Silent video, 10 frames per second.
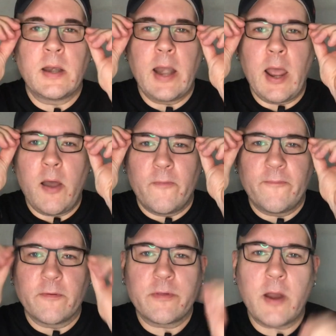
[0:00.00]
Now,
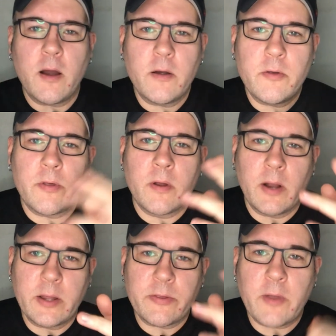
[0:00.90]
for starters,
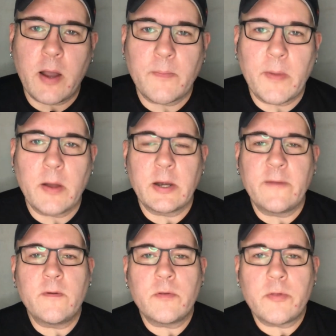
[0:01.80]
let's talk about
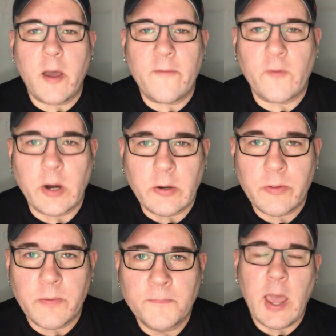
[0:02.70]
different softwares.